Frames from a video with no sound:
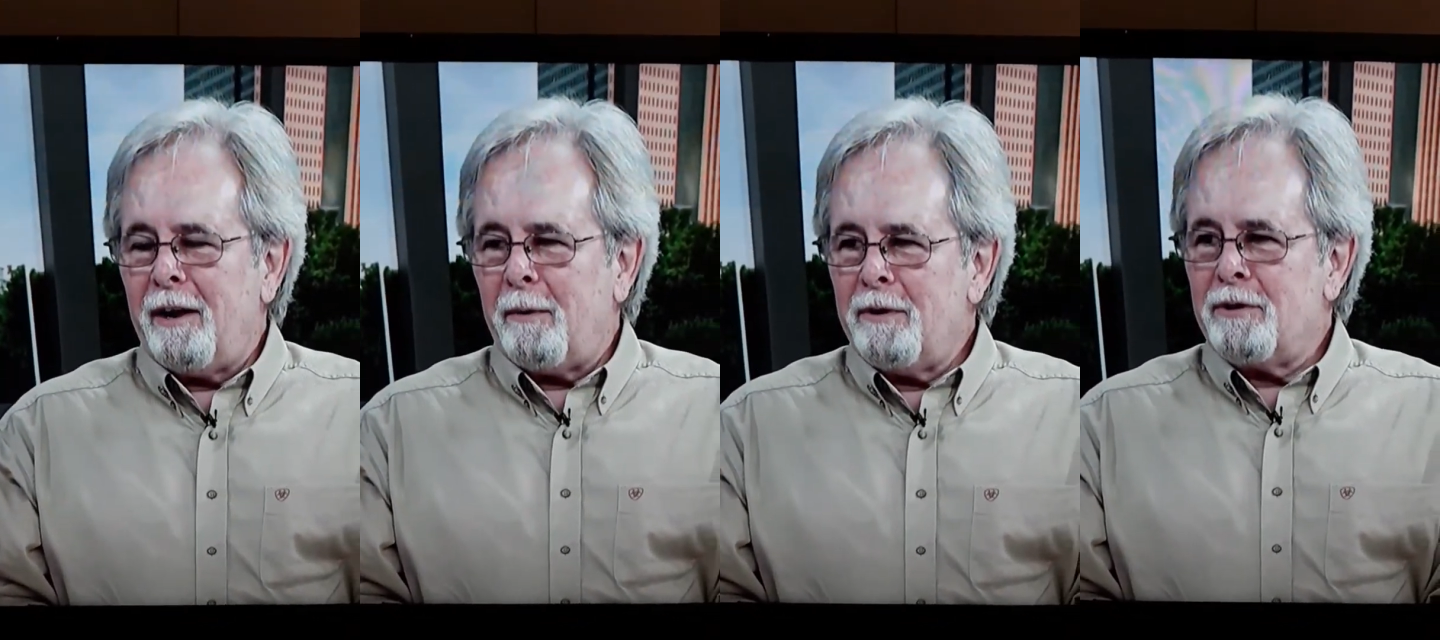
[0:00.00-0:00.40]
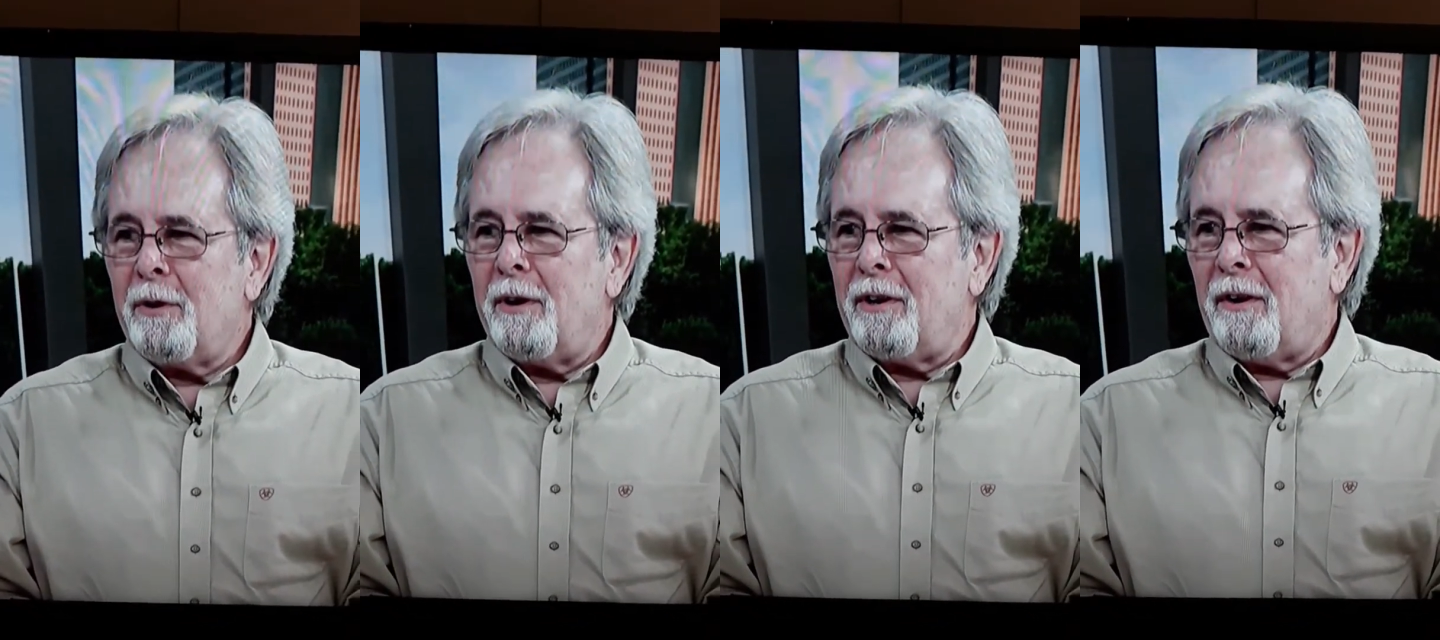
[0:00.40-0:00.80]
at a
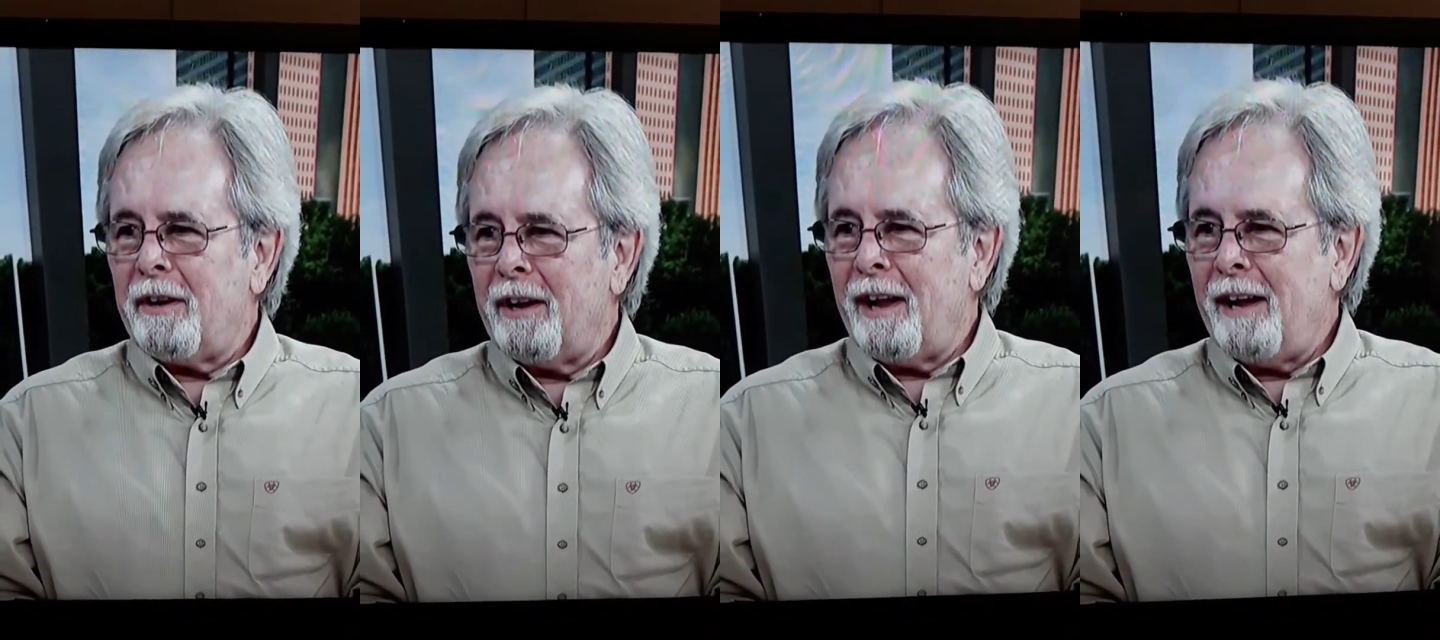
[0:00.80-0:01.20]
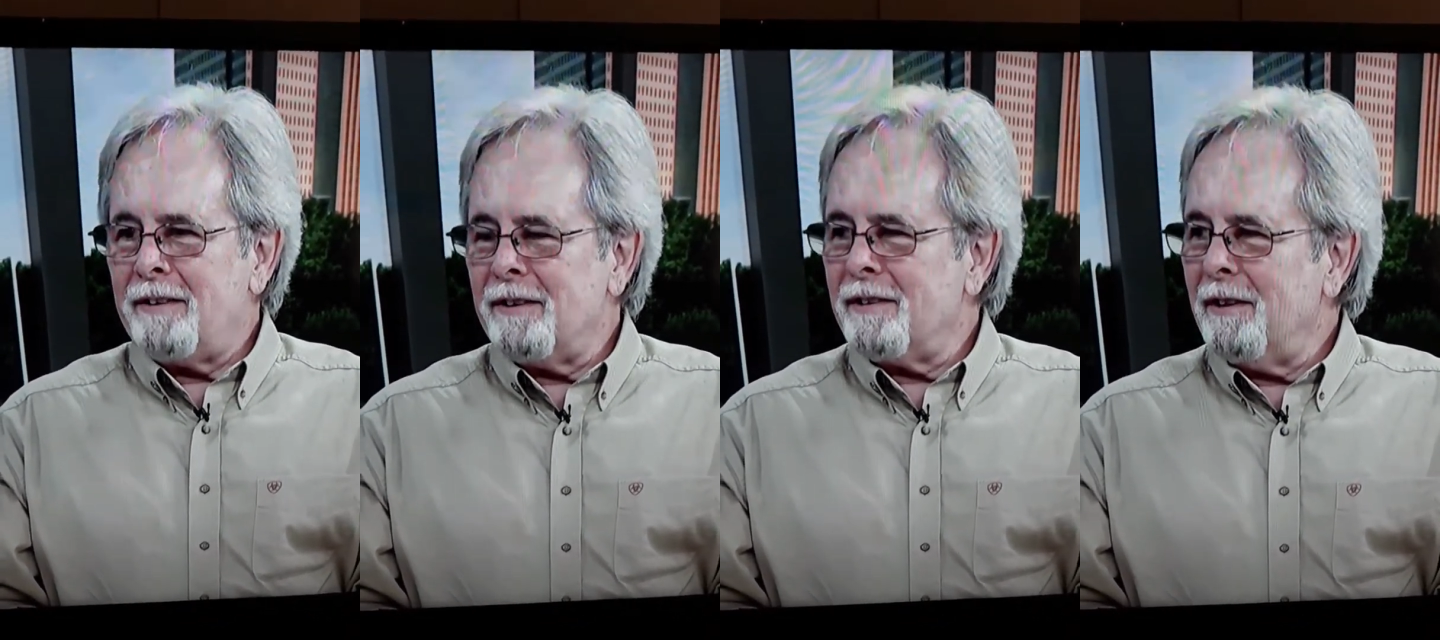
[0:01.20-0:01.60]
resort called
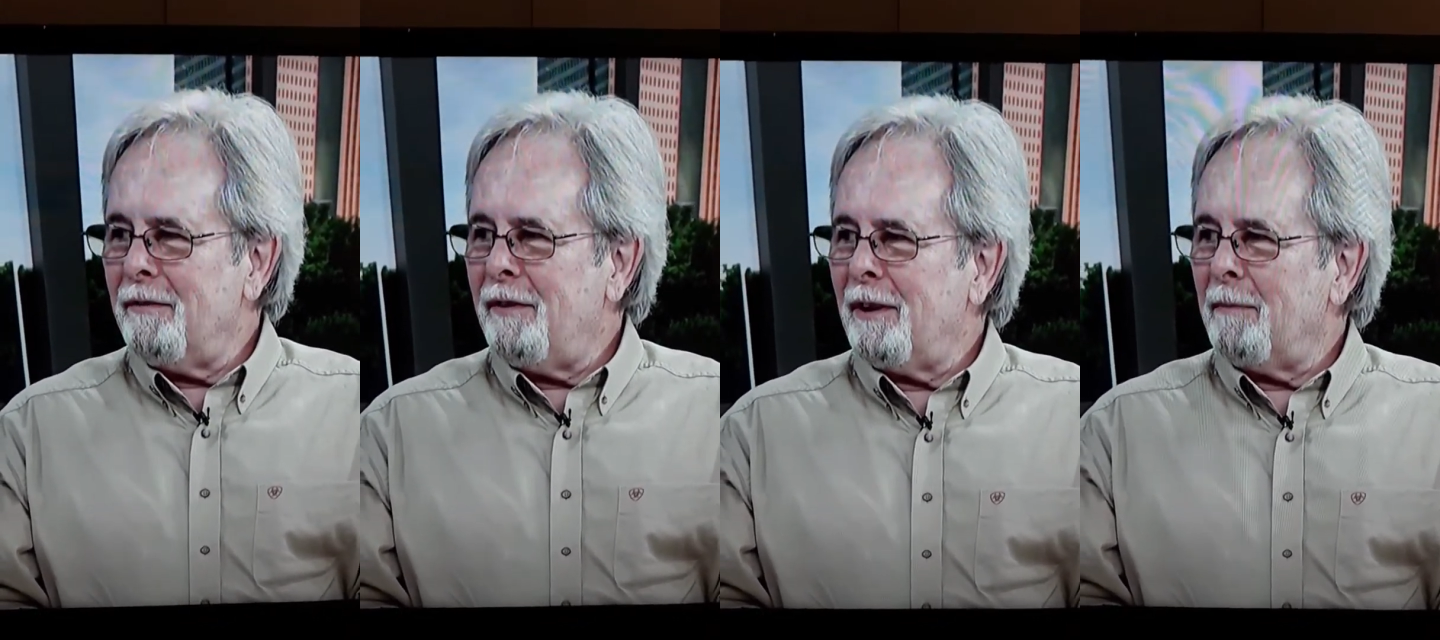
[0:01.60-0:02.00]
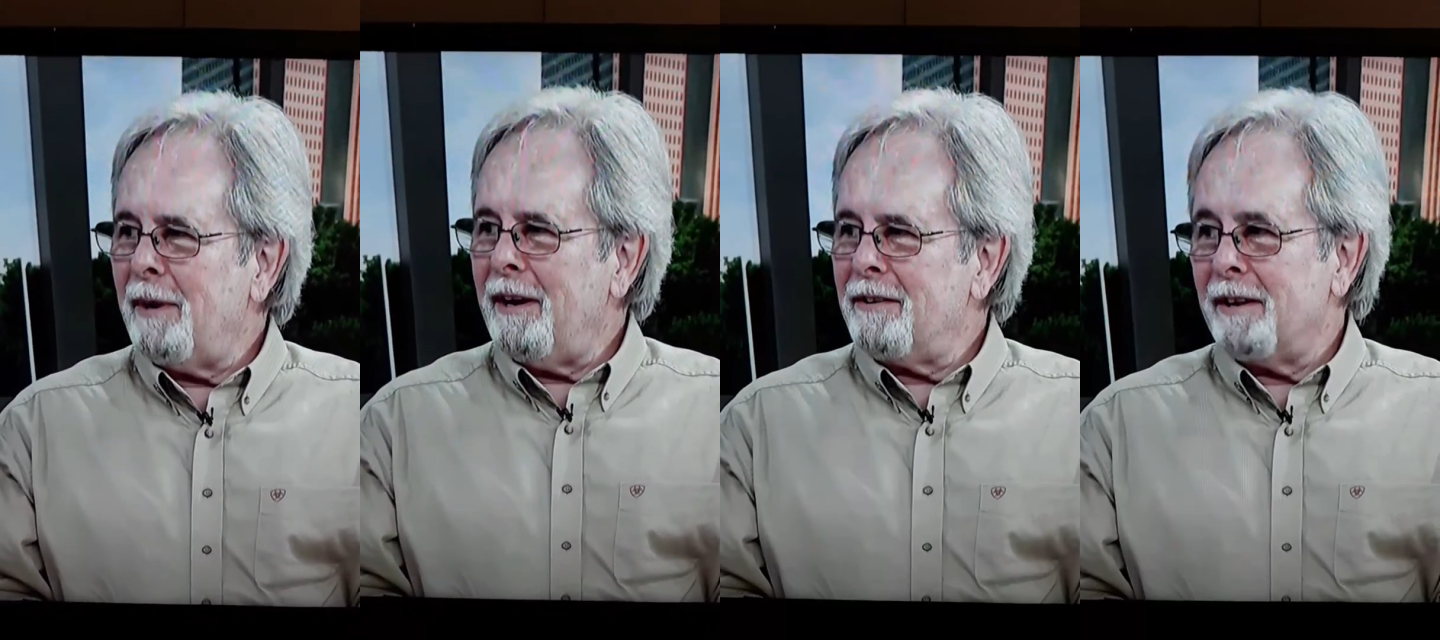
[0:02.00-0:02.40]
Atlantis in the
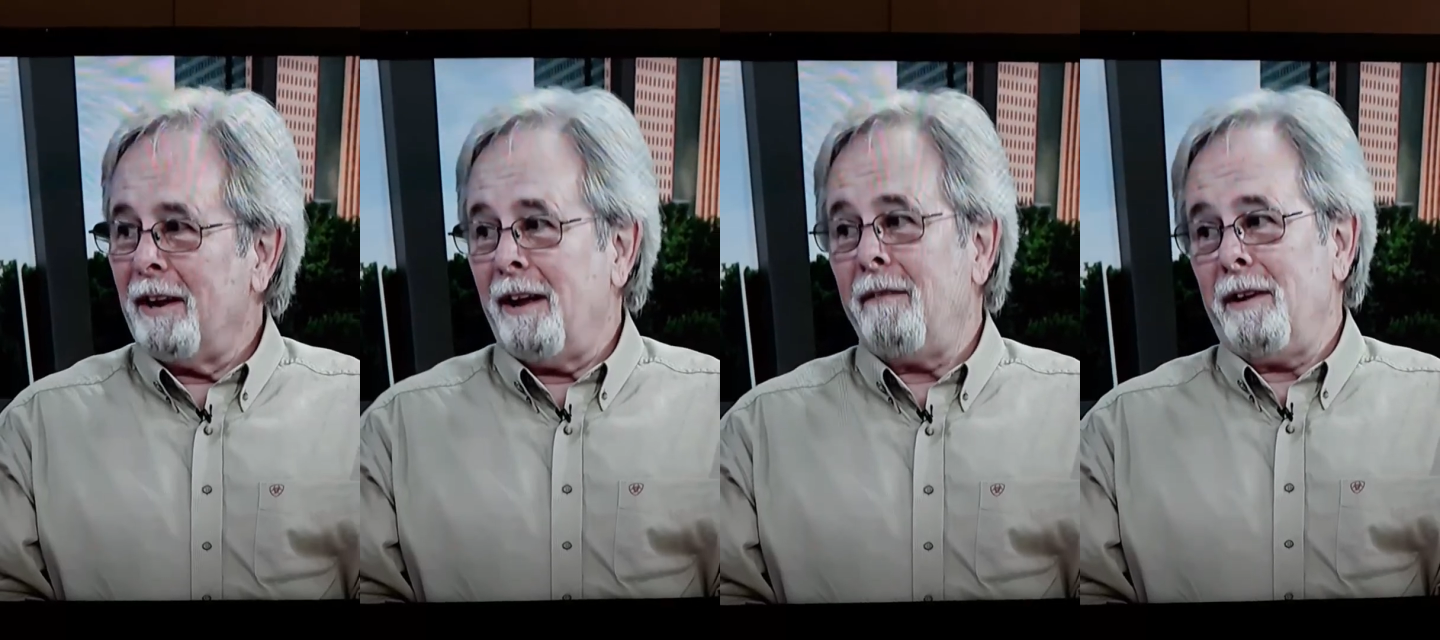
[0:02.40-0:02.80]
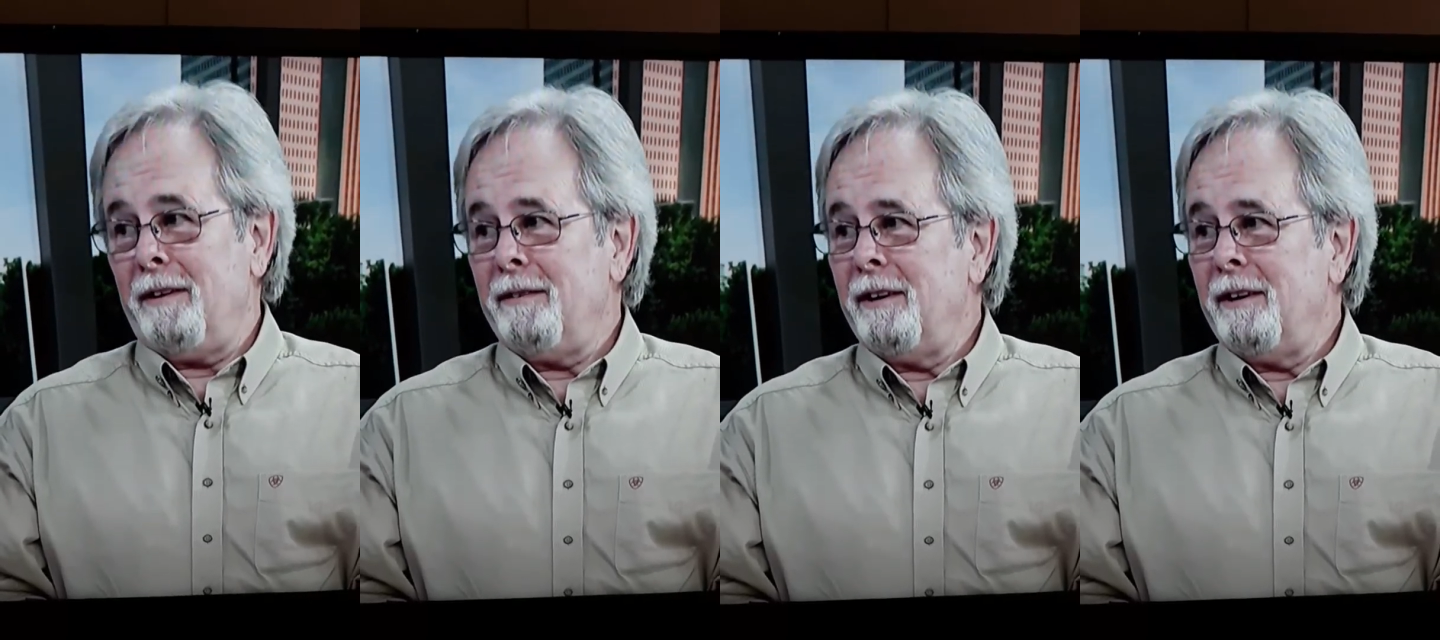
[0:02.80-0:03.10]
Philippines love it.